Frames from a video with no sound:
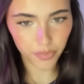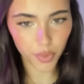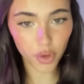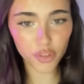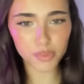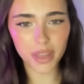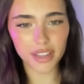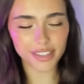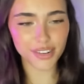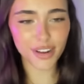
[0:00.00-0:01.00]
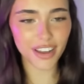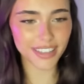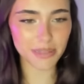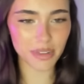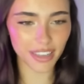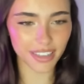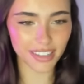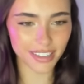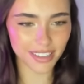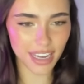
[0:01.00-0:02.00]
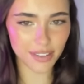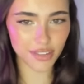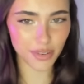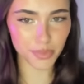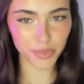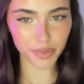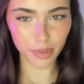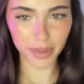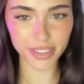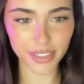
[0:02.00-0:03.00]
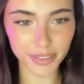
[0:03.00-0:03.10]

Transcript: What are those pants? They're not. It's a blanket. I just have sweatpants on.